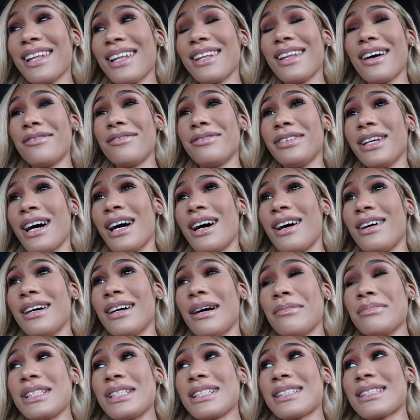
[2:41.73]
I love y'all,
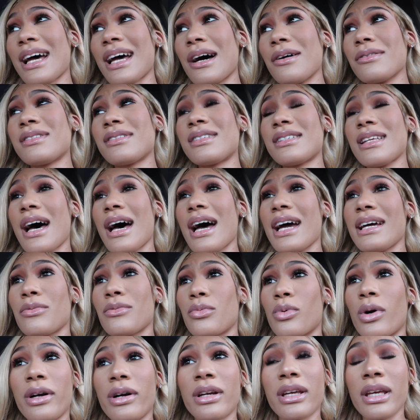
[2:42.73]
I'm just outside
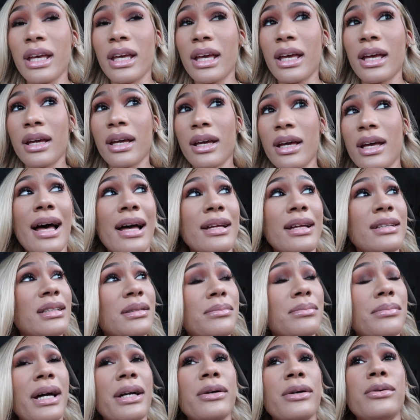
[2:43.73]
working. I
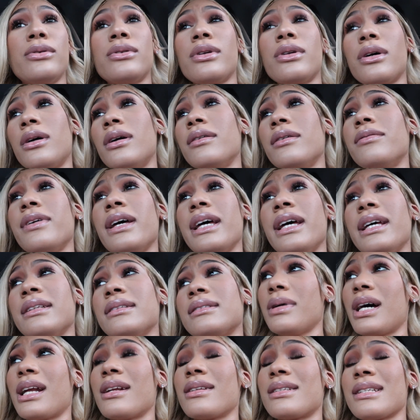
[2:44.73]
did my Uno event,
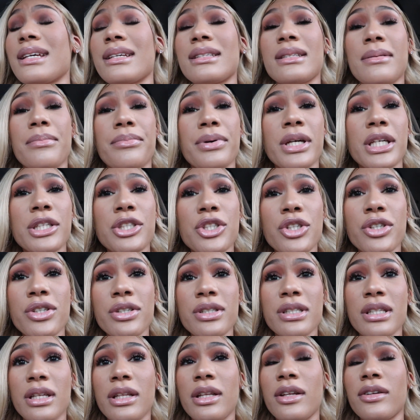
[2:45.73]
about to take some
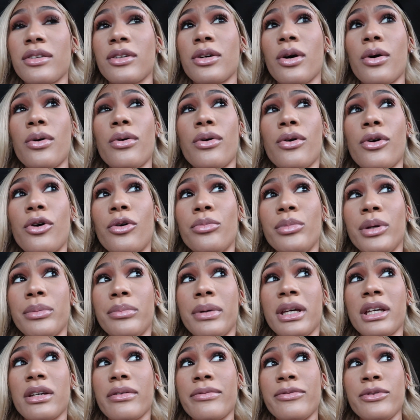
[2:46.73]
pictures and then go home and
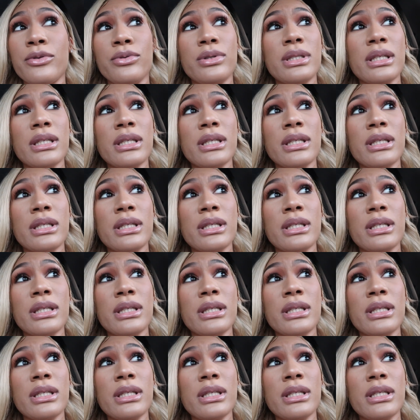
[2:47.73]
make a few